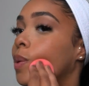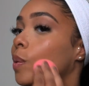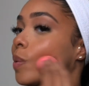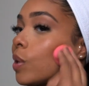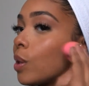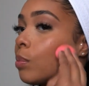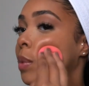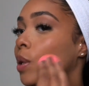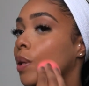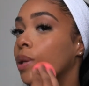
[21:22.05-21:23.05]
with
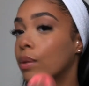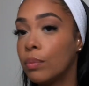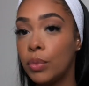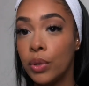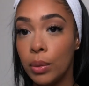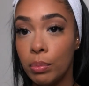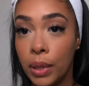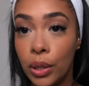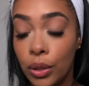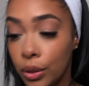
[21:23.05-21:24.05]
my beauty
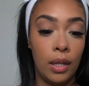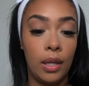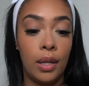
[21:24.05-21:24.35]
blender.